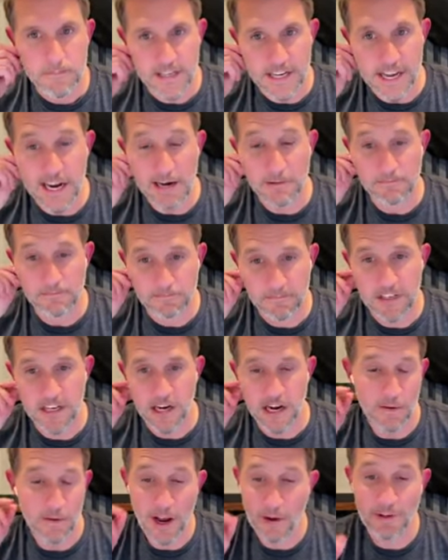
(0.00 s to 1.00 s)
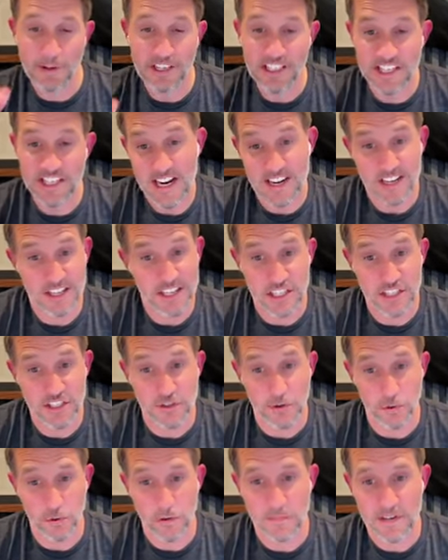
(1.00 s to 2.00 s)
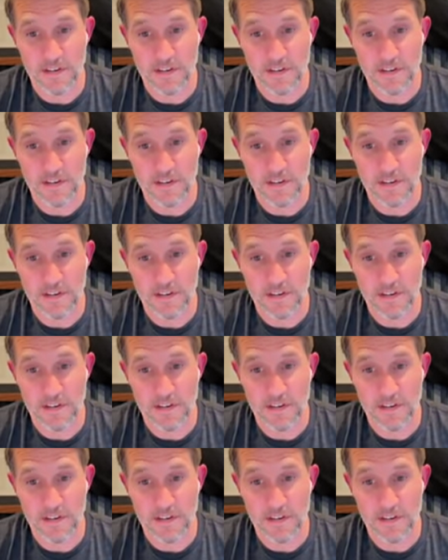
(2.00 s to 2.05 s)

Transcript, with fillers: Yeah, I, I, mean, it's not a dust storm.